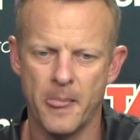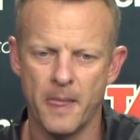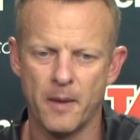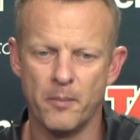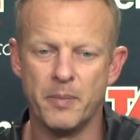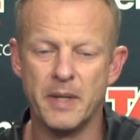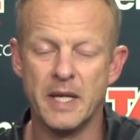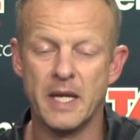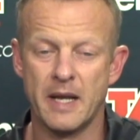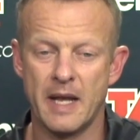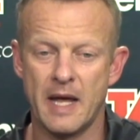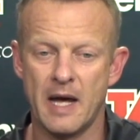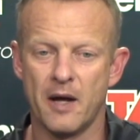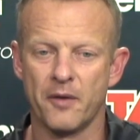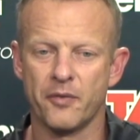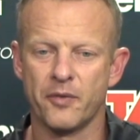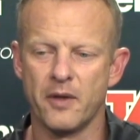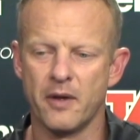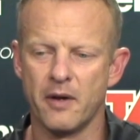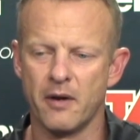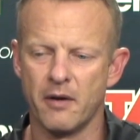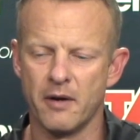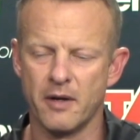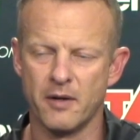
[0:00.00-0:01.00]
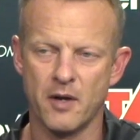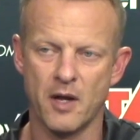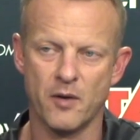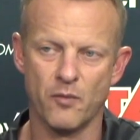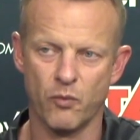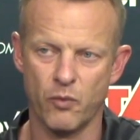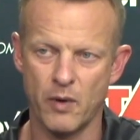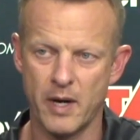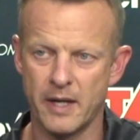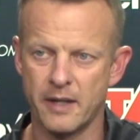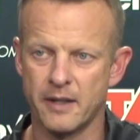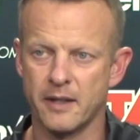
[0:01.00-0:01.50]
being out there and,
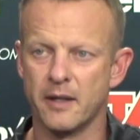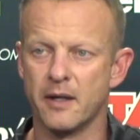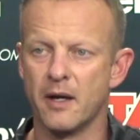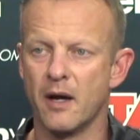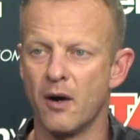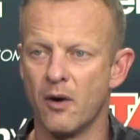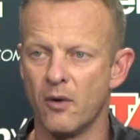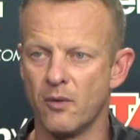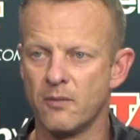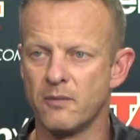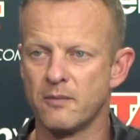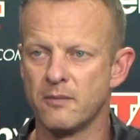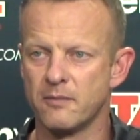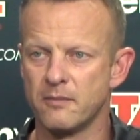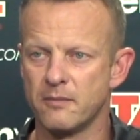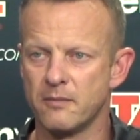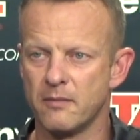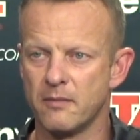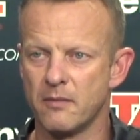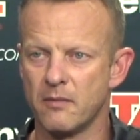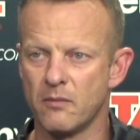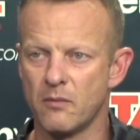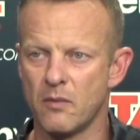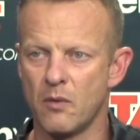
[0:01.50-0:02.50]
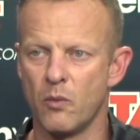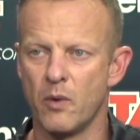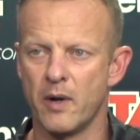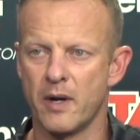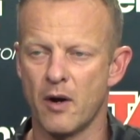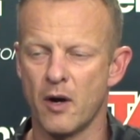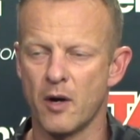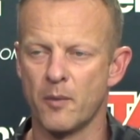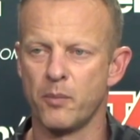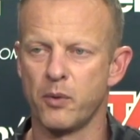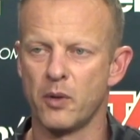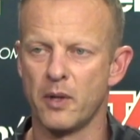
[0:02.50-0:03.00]
and, ready to go when
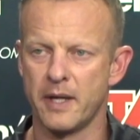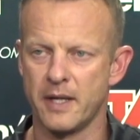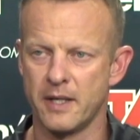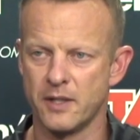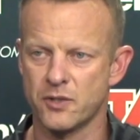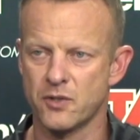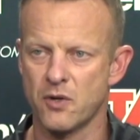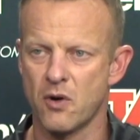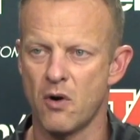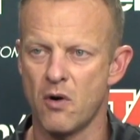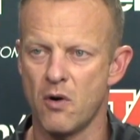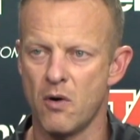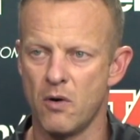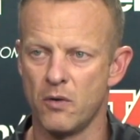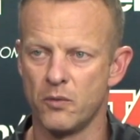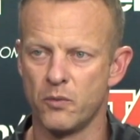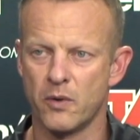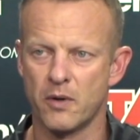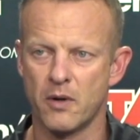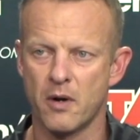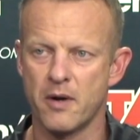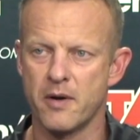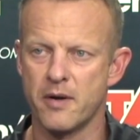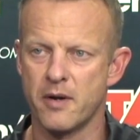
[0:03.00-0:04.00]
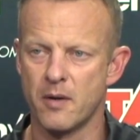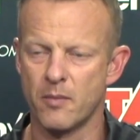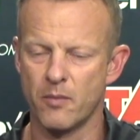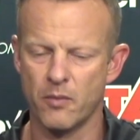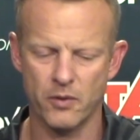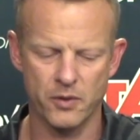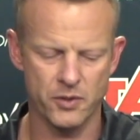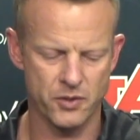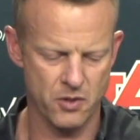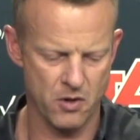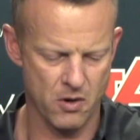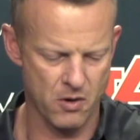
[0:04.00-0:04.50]
our play is called, when our number
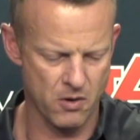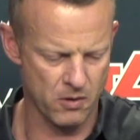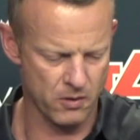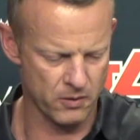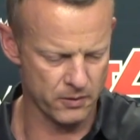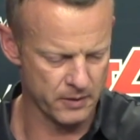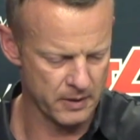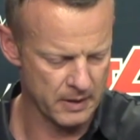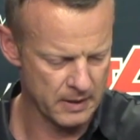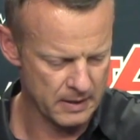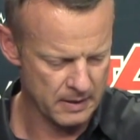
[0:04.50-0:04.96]
is called.